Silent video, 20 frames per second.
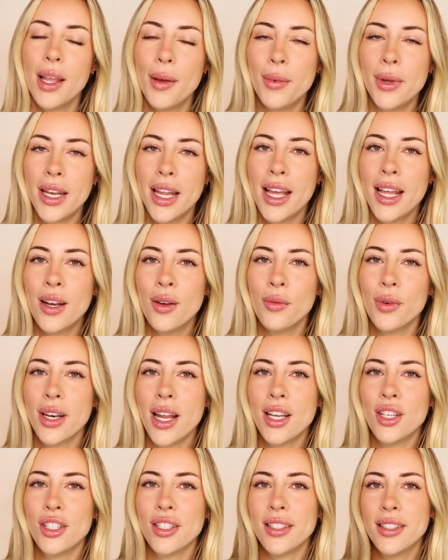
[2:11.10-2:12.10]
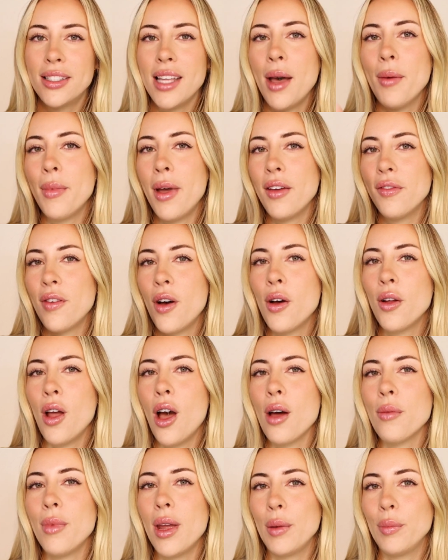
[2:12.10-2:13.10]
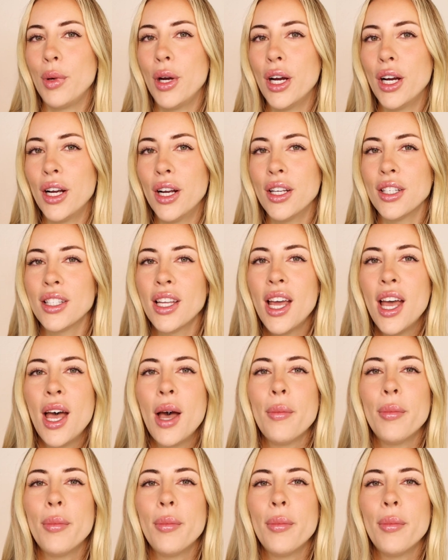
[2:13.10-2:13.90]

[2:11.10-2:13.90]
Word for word: limited when I just set my phone on my purse.